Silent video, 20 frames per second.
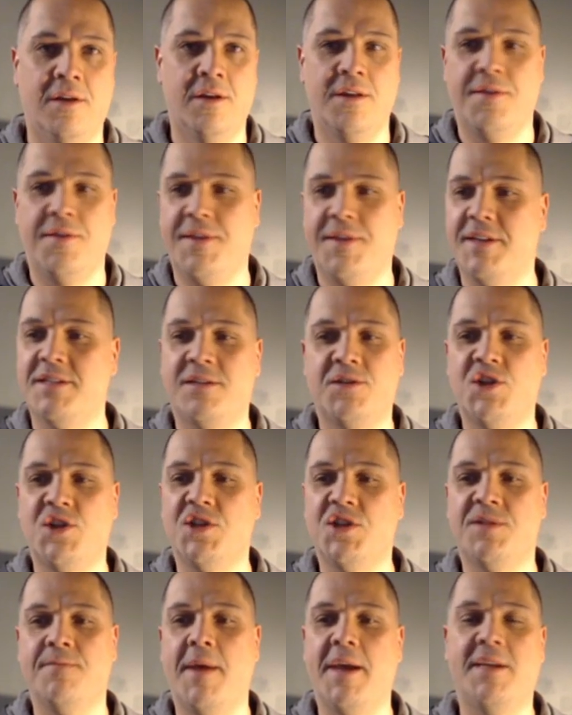This
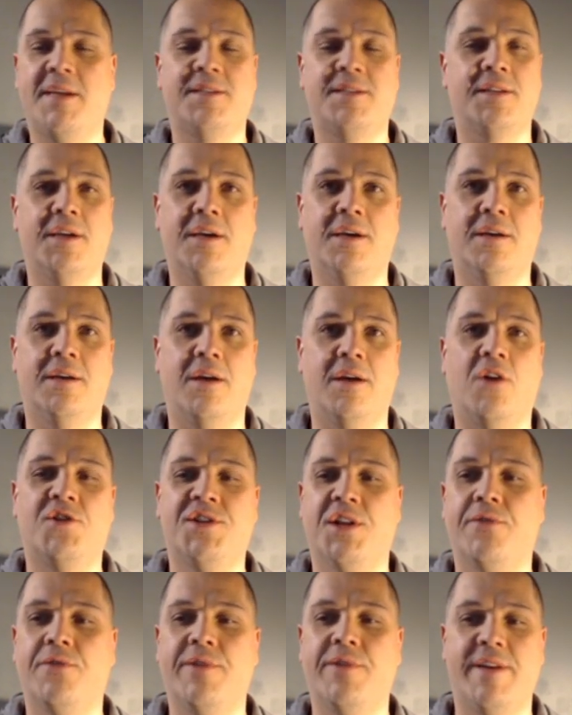just makes a
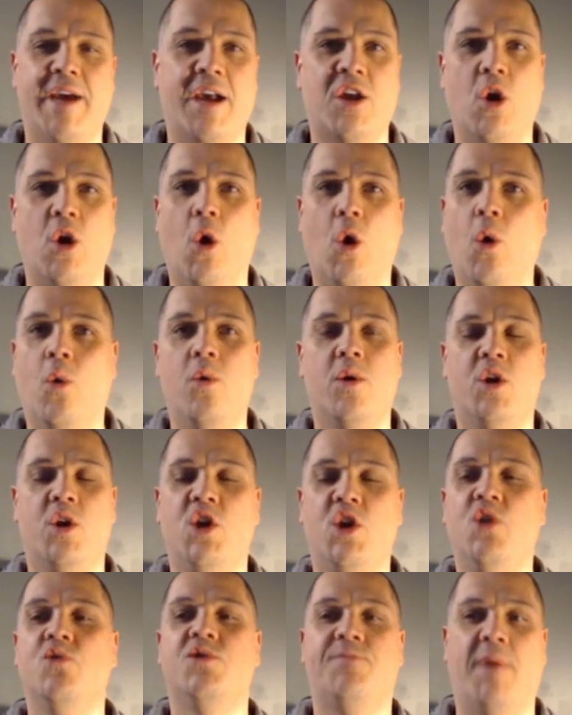artillery deck go
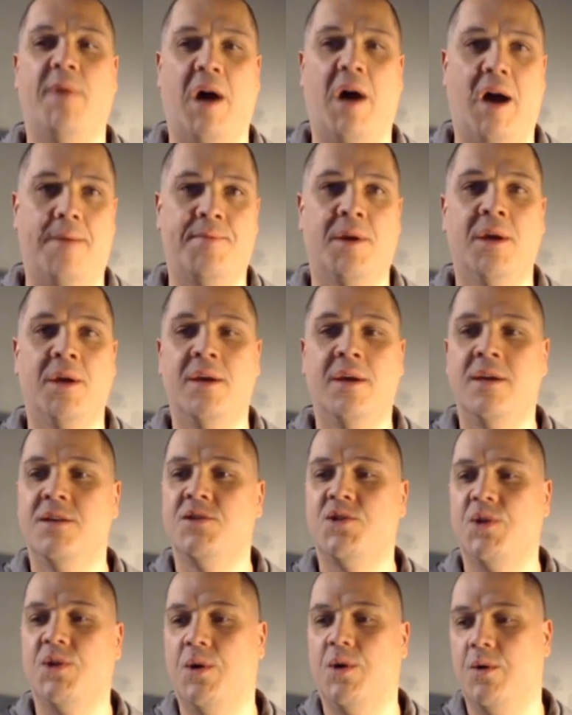huge pop.
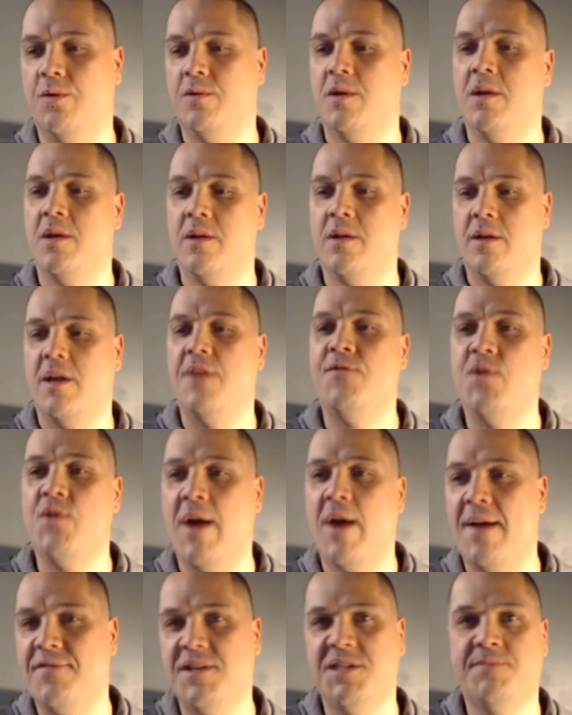So if you
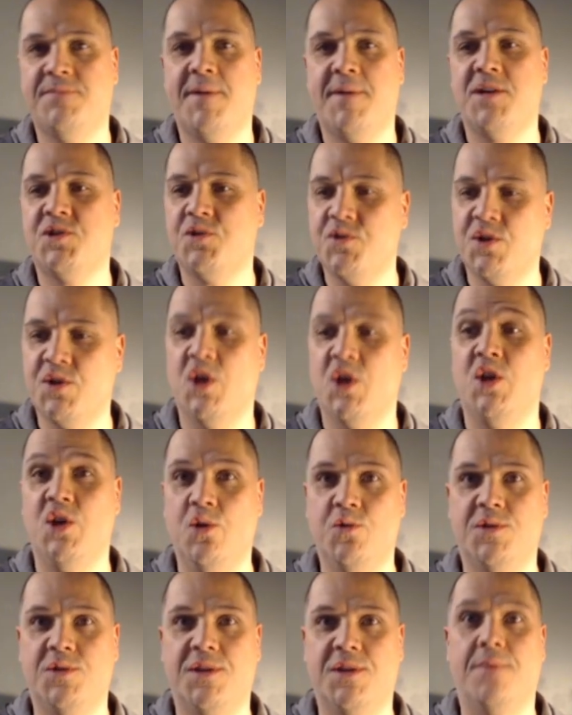have these specials,
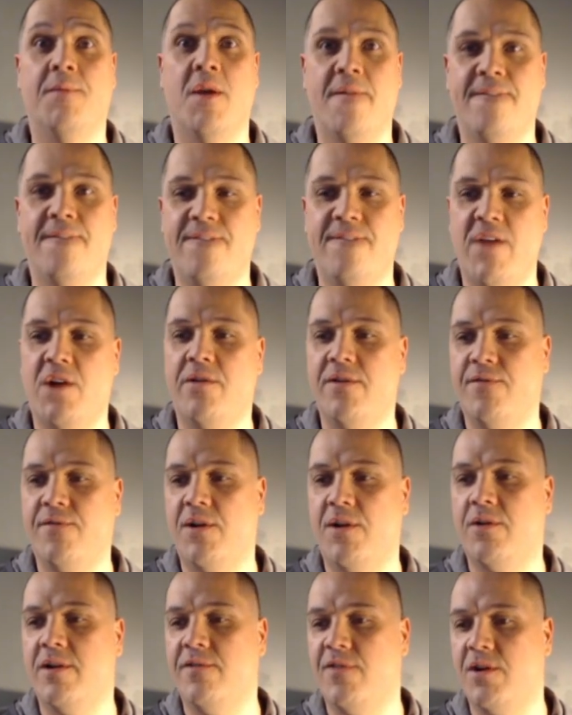use them. Very,
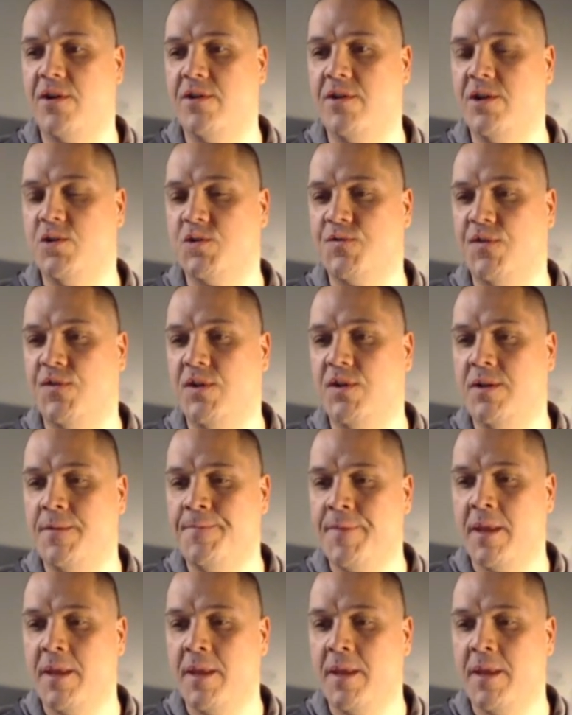very, very useful.